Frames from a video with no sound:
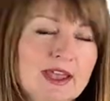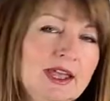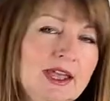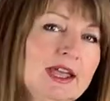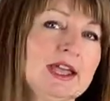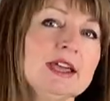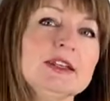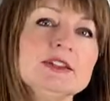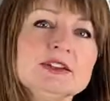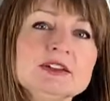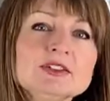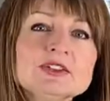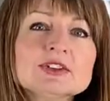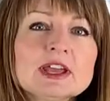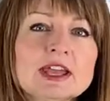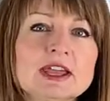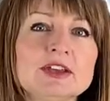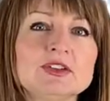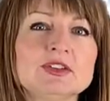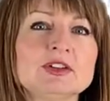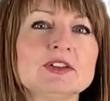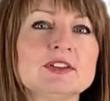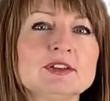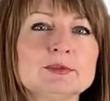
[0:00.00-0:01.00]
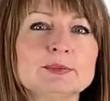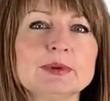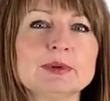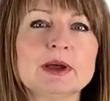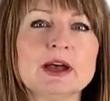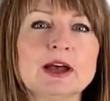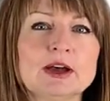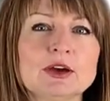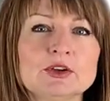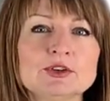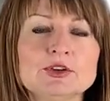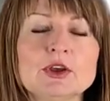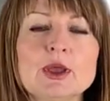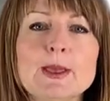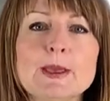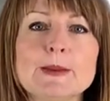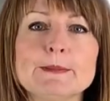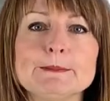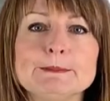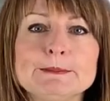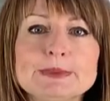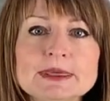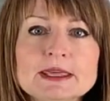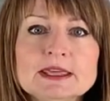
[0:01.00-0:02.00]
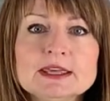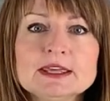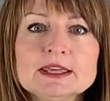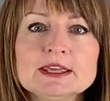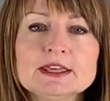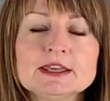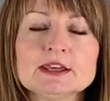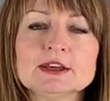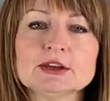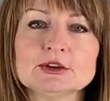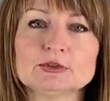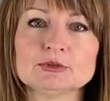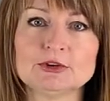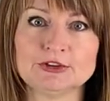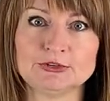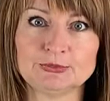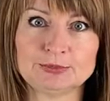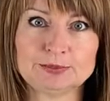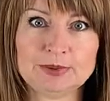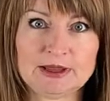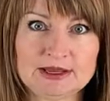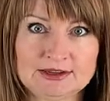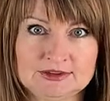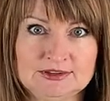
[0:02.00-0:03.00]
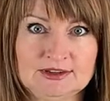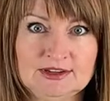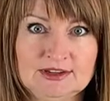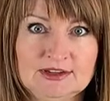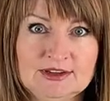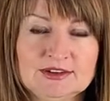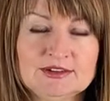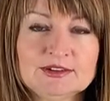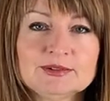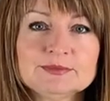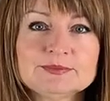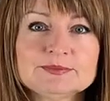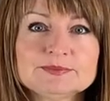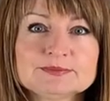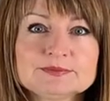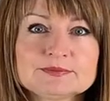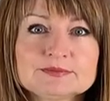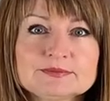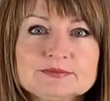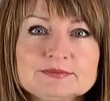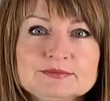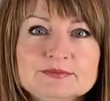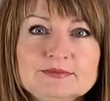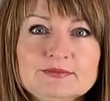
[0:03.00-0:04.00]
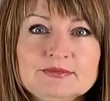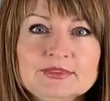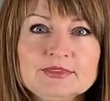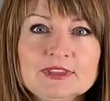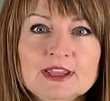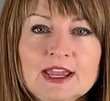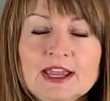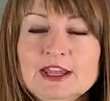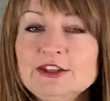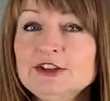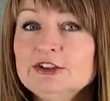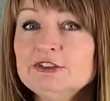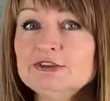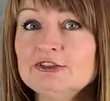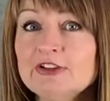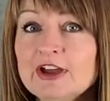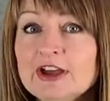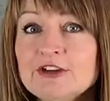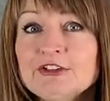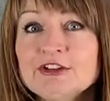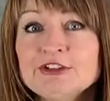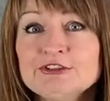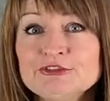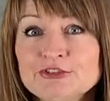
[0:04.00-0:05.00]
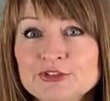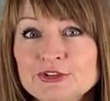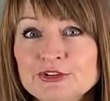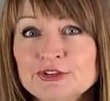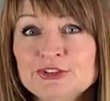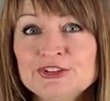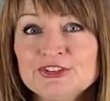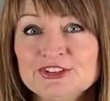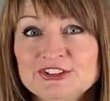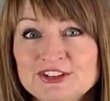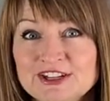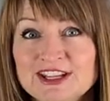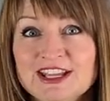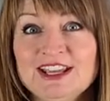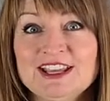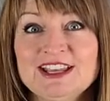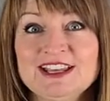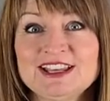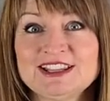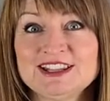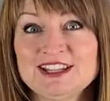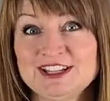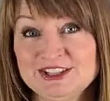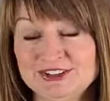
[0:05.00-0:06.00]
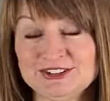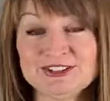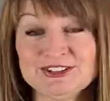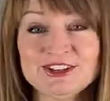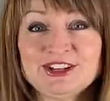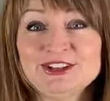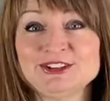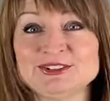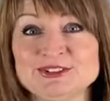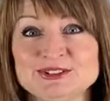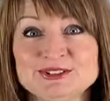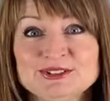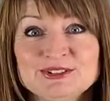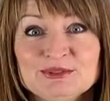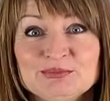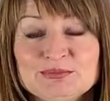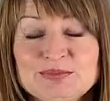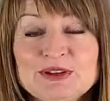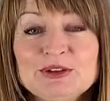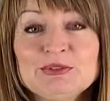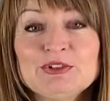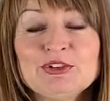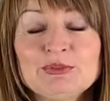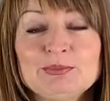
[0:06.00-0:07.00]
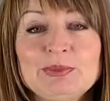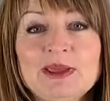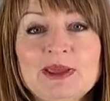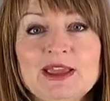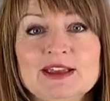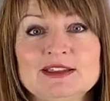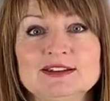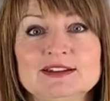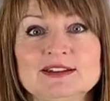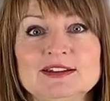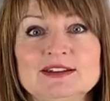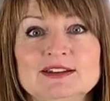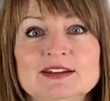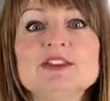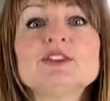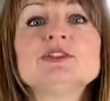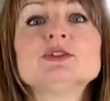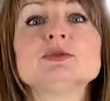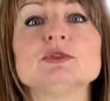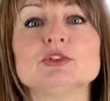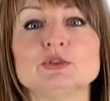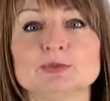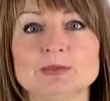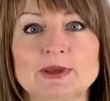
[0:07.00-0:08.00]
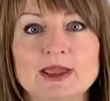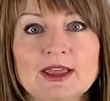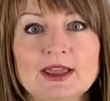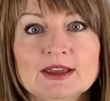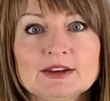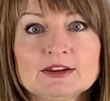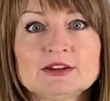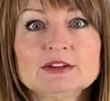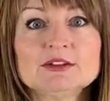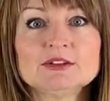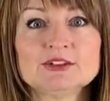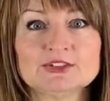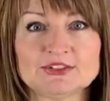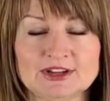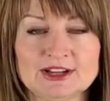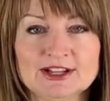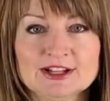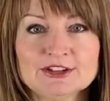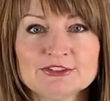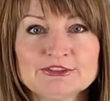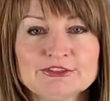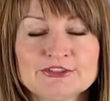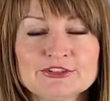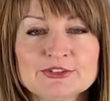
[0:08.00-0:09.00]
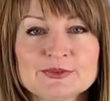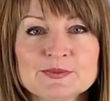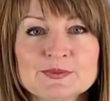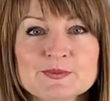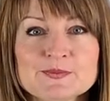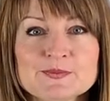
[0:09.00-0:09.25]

In this case, it's about being respected. And the very first thing that you can do to be respected is to respect yourself.